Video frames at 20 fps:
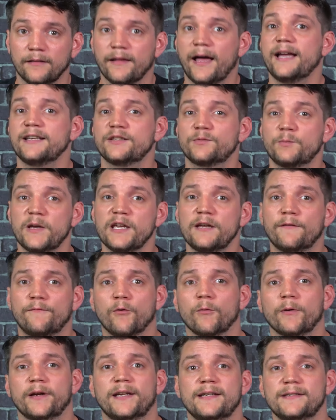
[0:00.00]
Last week,
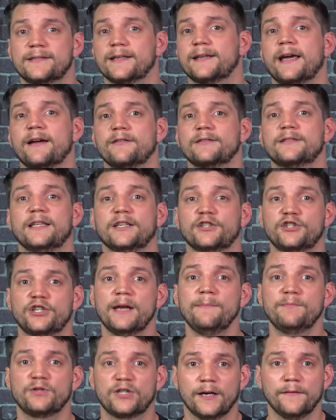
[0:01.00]
Voorhees announced that
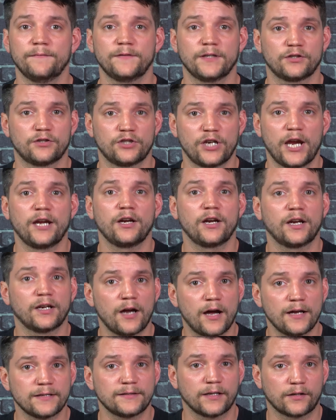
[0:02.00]
Shapeshift, a
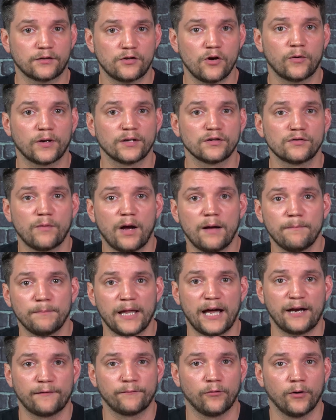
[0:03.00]
chain-agnostic token swap
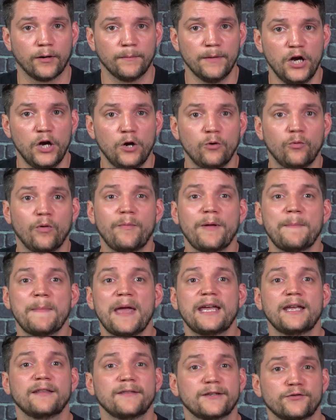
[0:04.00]
platform, will be
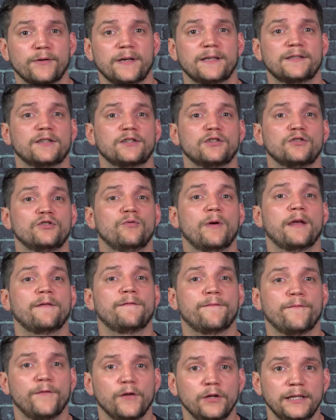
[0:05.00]
making the transition to a
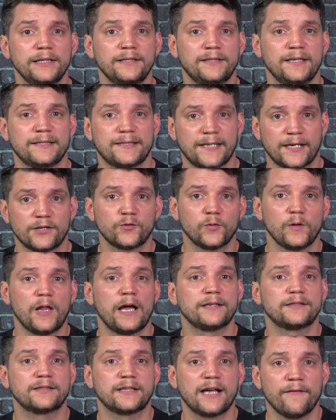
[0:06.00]
fully
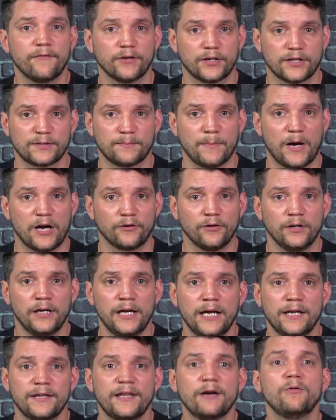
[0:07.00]
decentralized governance model
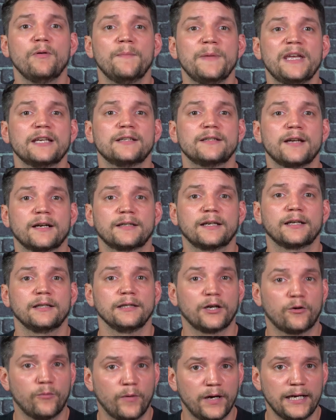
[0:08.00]
that will be conducting a
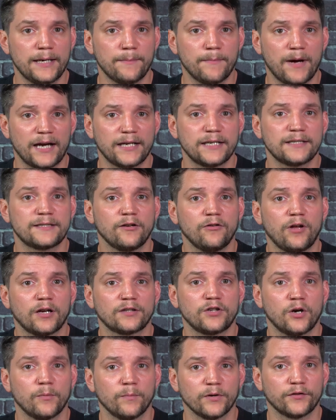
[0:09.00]
liquidity mine until
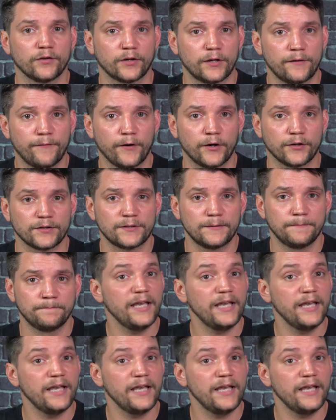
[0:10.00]
October 31st.